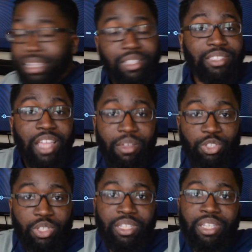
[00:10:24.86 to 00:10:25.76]

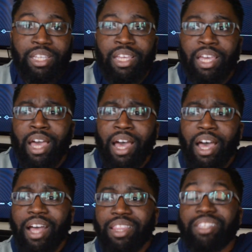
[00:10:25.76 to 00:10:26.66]
television.
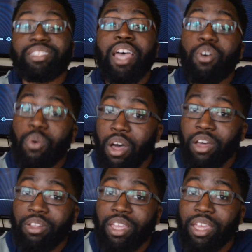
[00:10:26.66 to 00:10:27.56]
The sound
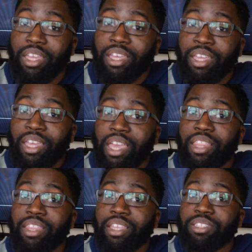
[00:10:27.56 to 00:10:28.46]
quality
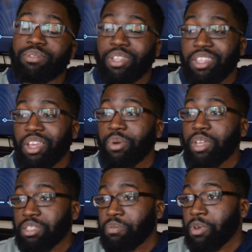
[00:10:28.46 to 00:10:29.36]
in this video
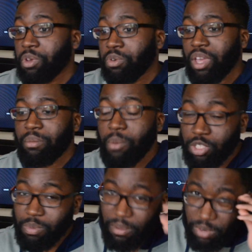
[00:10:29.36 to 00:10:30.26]
isn't very great. Most
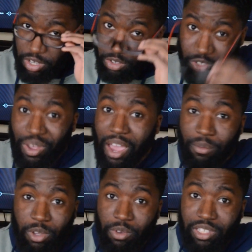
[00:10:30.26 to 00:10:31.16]
of my videos don't have
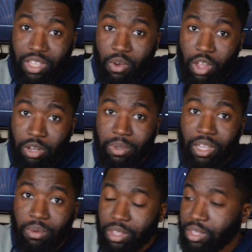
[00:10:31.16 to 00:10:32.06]
really great sound quality to
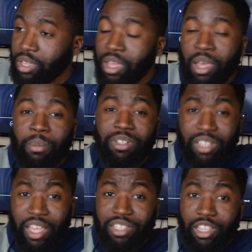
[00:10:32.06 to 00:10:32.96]
begin with, but
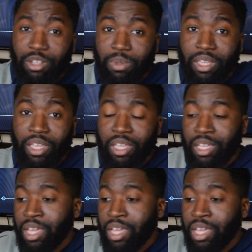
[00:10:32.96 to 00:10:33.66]
today is going to be